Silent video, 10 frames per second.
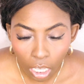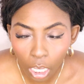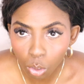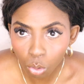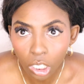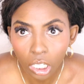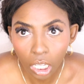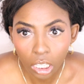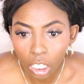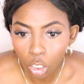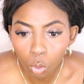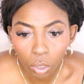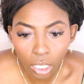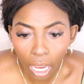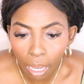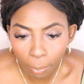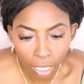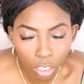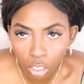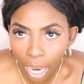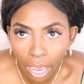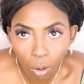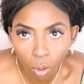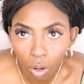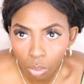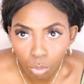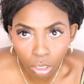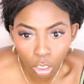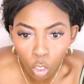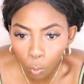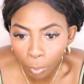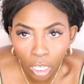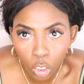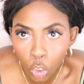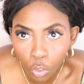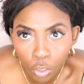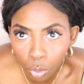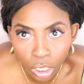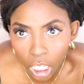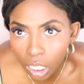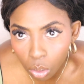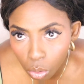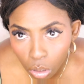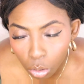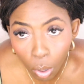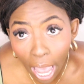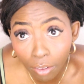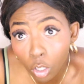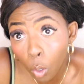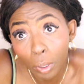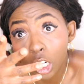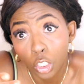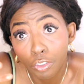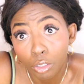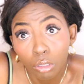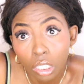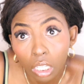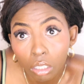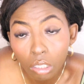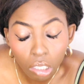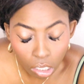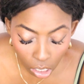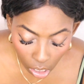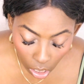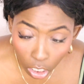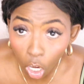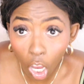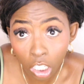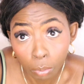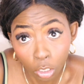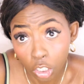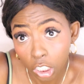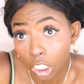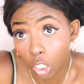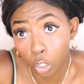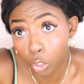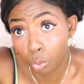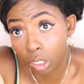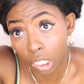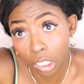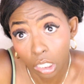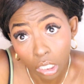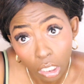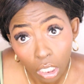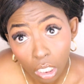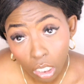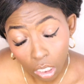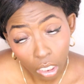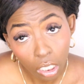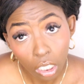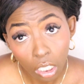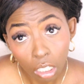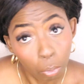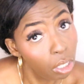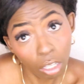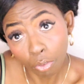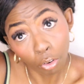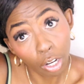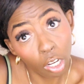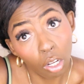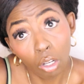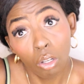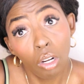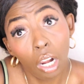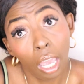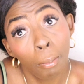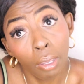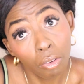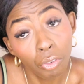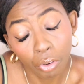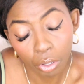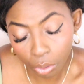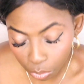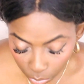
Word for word: And you did nothing. You were not a manager at all. You did no managerial skills. You have no managerial skills. Your husband's cheating on you, sis. Be for real. Like, be for real.